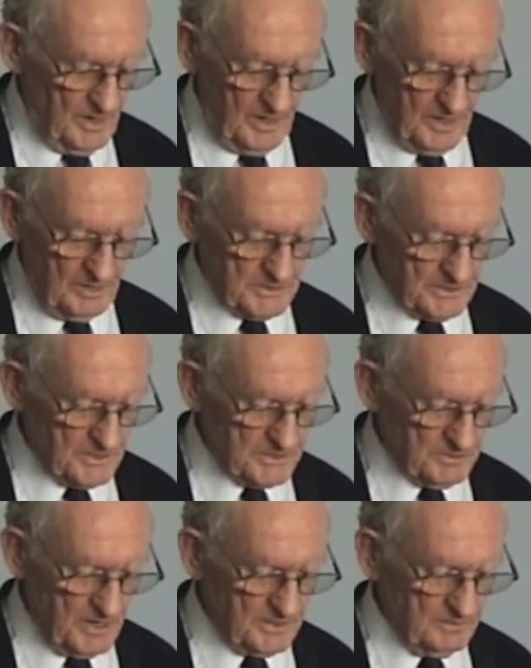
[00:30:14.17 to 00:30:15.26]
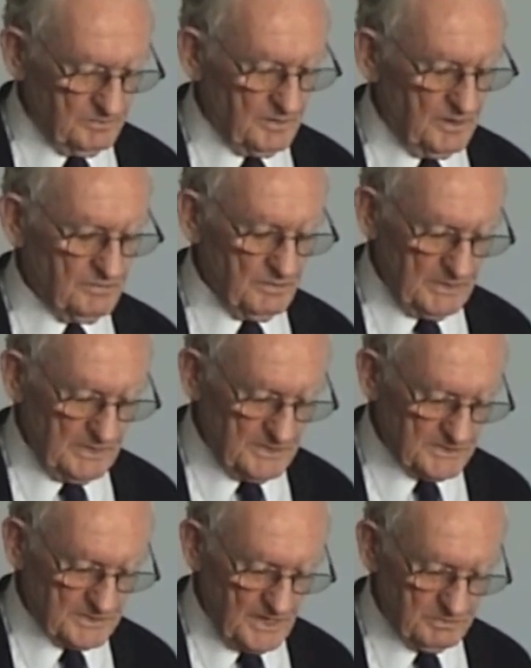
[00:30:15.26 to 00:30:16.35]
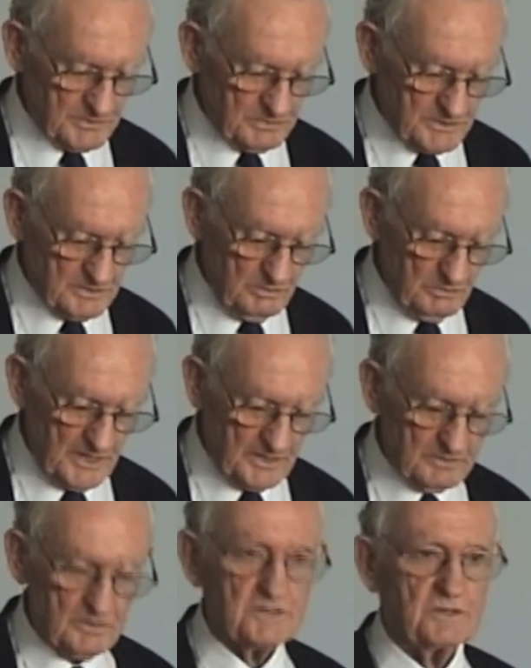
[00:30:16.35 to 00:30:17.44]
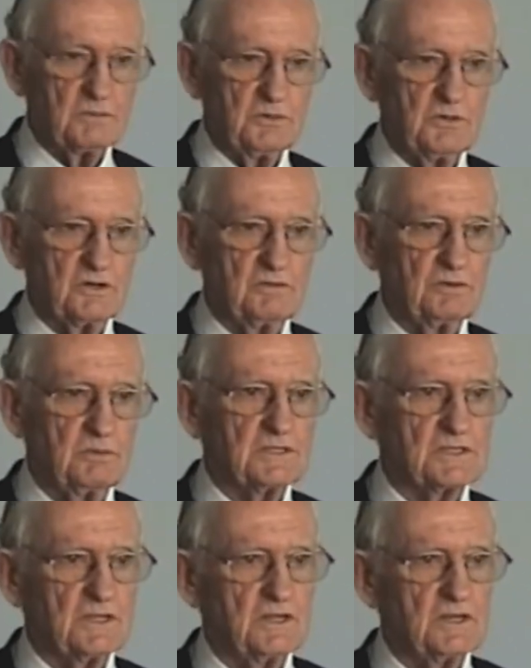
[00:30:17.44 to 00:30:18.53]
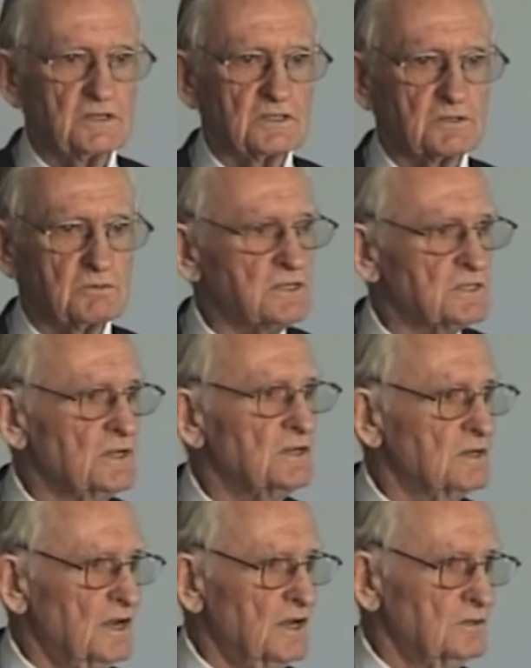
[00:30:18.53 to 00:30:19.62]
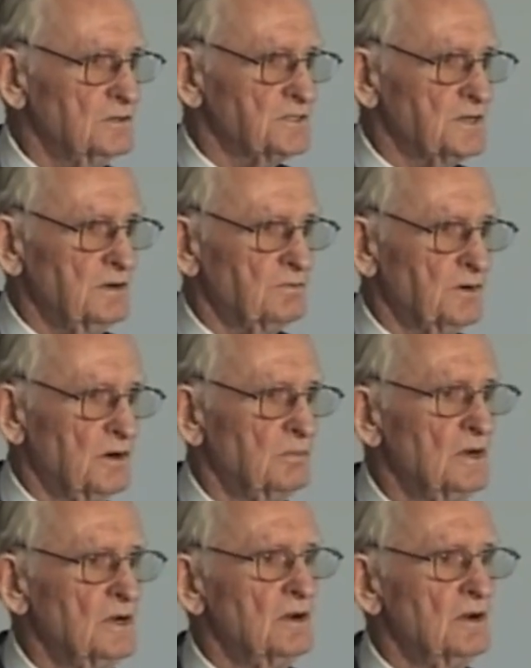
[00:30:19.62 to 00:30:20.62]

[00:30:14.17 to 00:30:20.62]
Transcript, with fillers: Uh, it was illustrated of the many escapes which were made across the border from Italy into Switzerland and also from